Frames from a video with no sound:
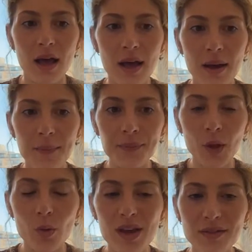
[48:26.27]

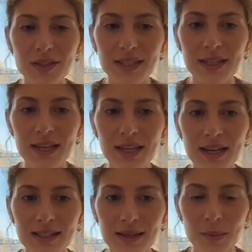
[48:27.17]
Um, we have
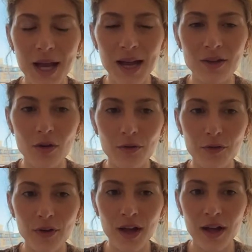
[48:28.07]
seen some kind
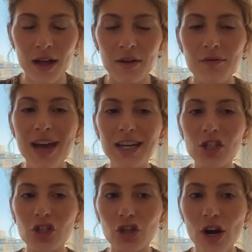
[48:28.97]
of uh, very
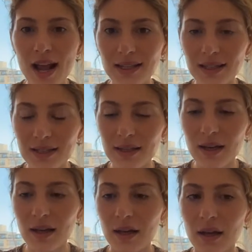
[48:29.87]
stress
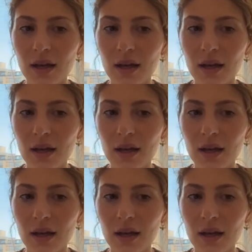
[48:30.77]
uh,